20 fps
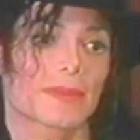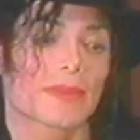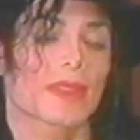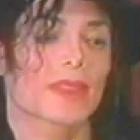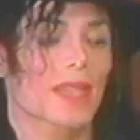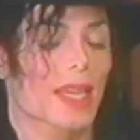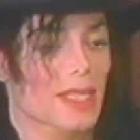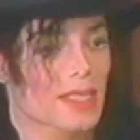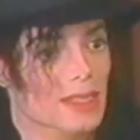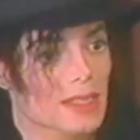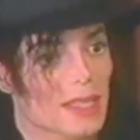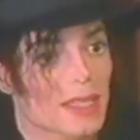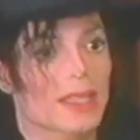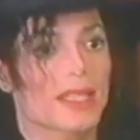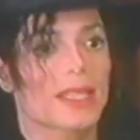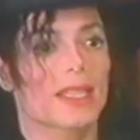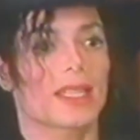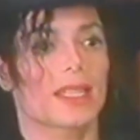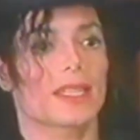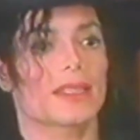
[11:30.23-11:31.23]
That's the
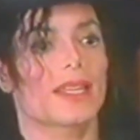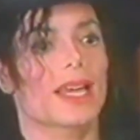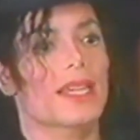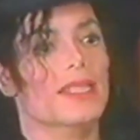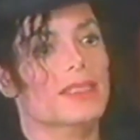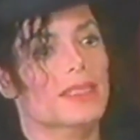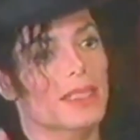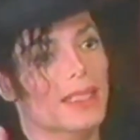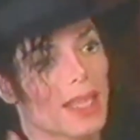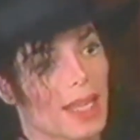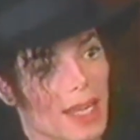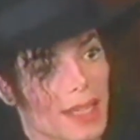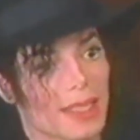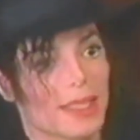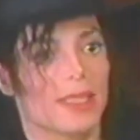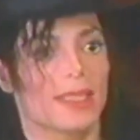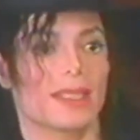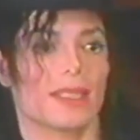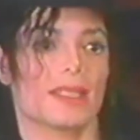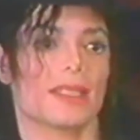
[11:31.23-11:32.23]
thing. That's the
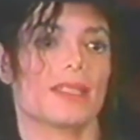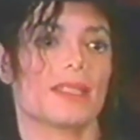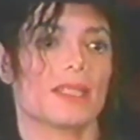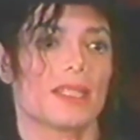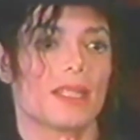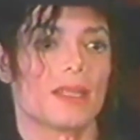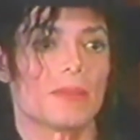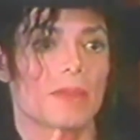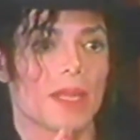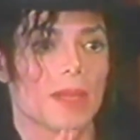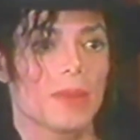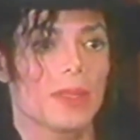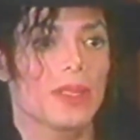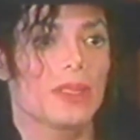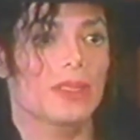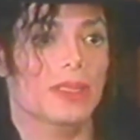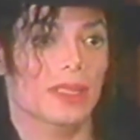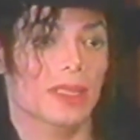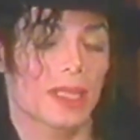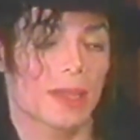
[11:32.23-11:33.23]
idea. Maybe you
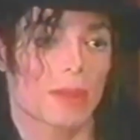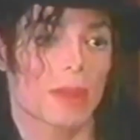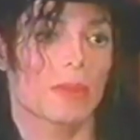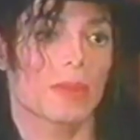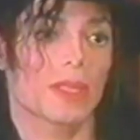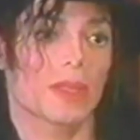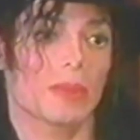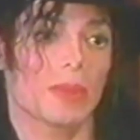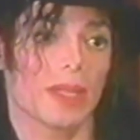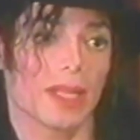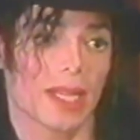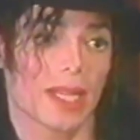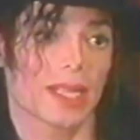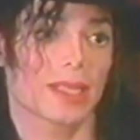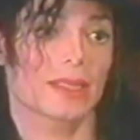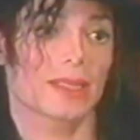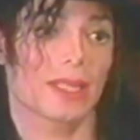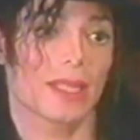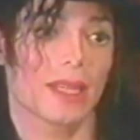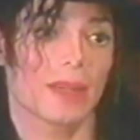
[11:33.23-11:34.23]
should come up with a plan
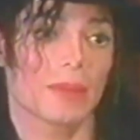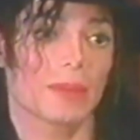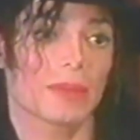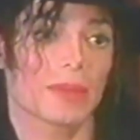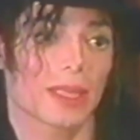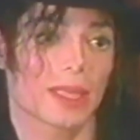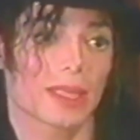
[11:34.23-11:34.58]
to help me.